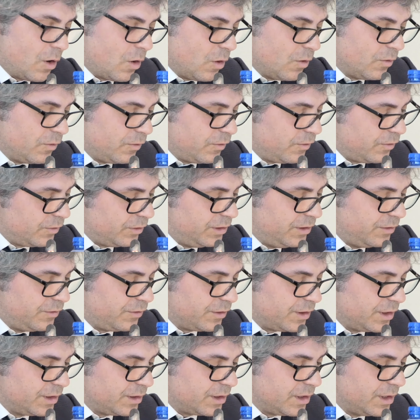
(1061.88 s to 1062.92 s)
of
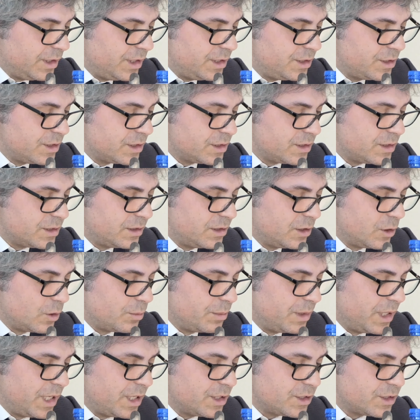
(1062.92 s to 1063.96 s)
different religious
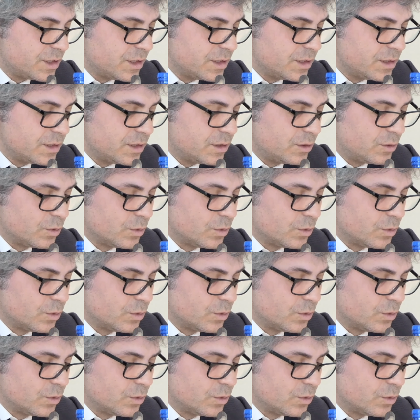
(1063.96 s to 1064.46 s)
denominations